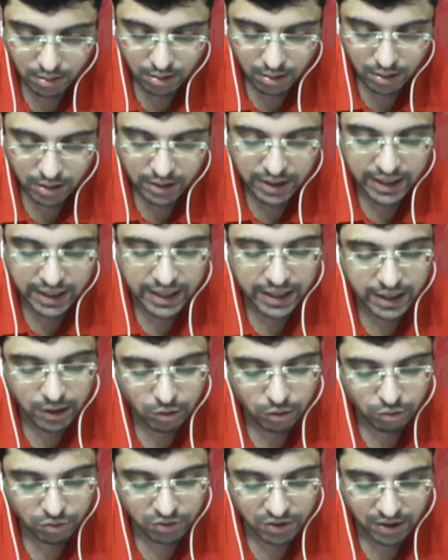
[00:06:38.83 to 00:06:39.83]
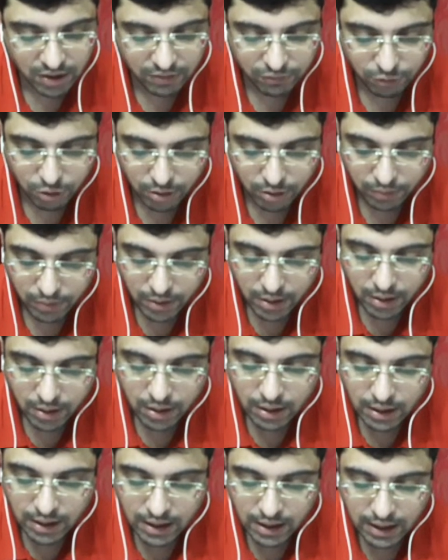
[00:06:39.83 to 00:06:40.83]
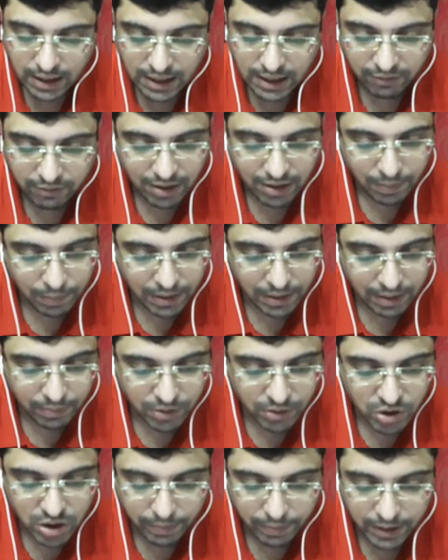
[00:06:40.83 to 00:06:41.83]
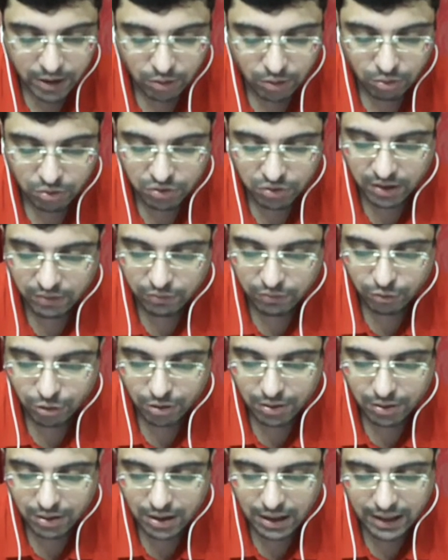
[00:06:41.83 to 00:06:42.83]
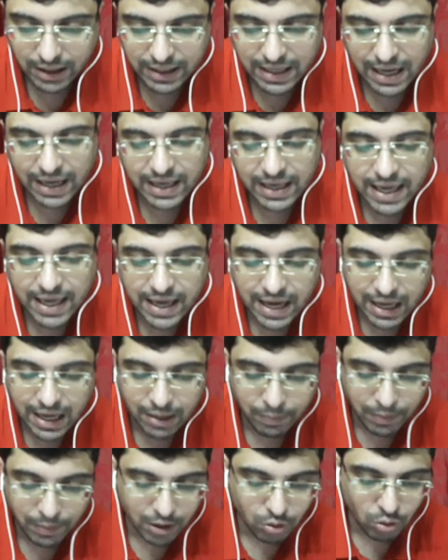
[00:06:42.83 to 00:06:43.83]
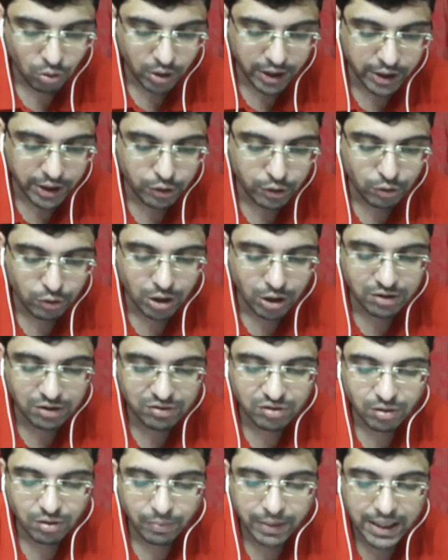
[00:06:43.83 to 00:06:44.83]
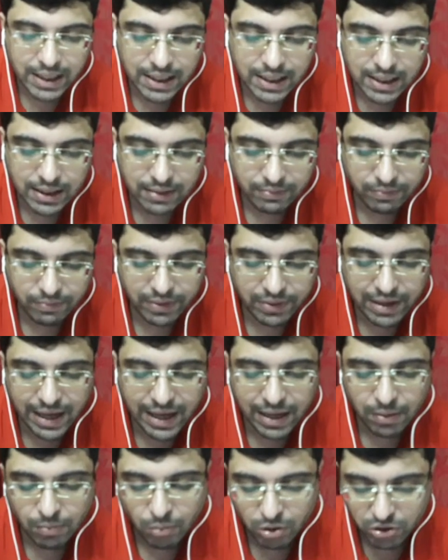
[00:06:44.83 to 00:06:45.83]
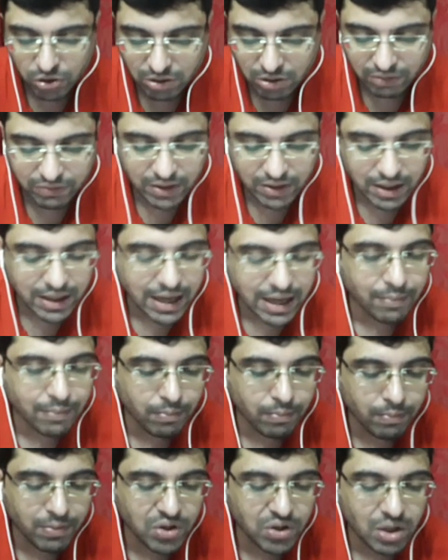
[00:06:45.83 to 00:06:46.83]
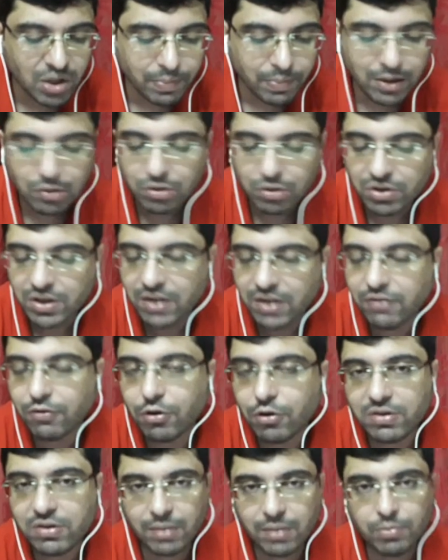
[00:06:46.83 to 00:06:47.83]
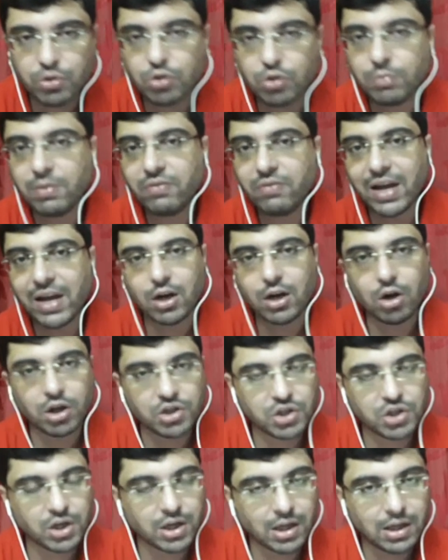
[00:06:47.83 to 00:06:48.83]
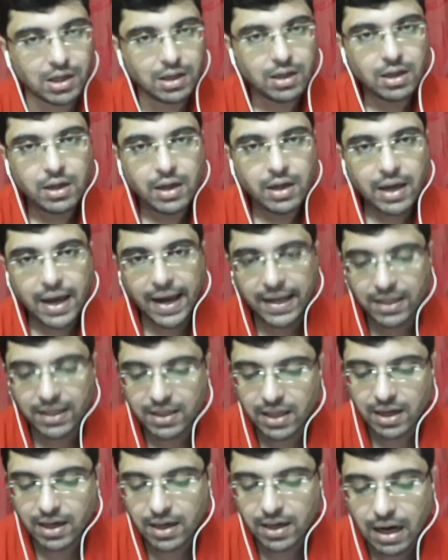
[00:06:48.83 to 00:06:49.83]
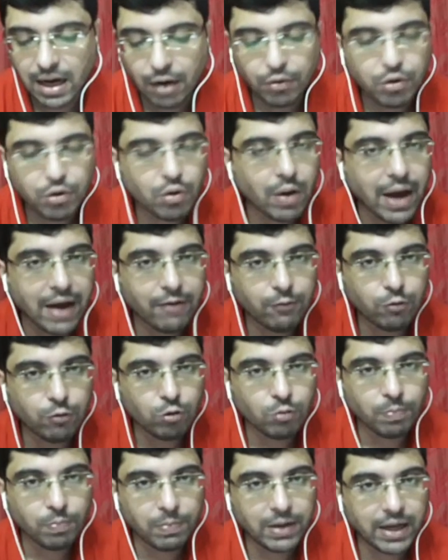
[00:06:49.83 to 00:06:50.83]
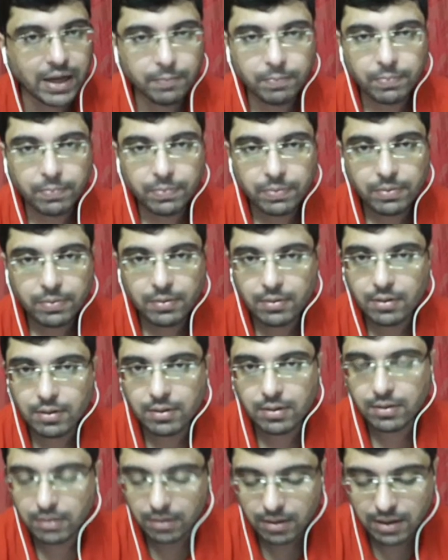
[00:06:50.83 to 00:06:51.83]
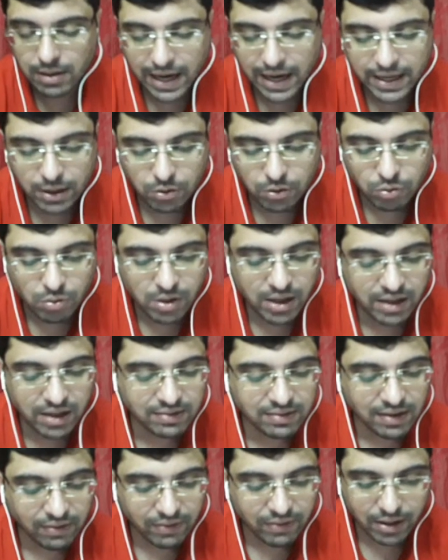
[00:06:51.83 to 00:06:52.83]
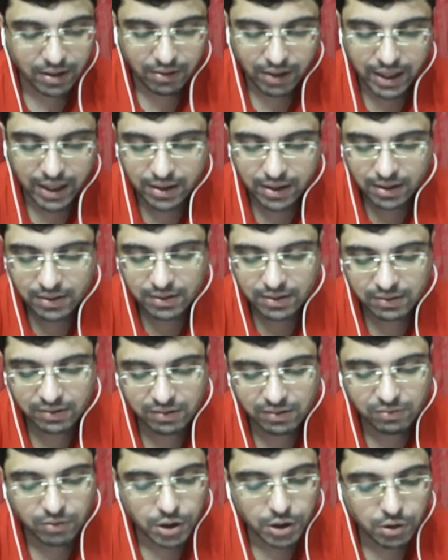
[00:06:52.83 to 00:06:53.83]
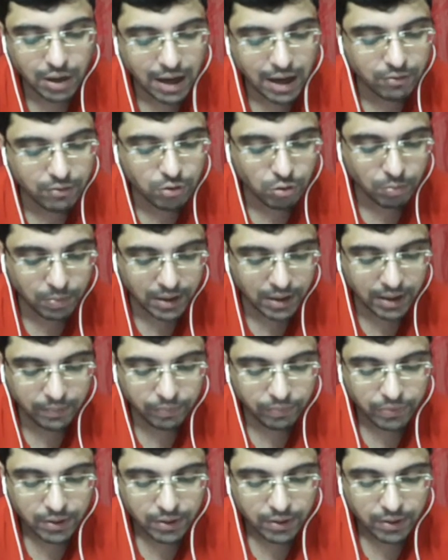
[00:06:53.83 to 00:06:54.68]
d into c4 he will play bishop into c4. Yeah, he can play rook into also, but like most of the time bishop into c4 seems to be very logical. And then now you have to play knight to d7, right? This is what you have to play.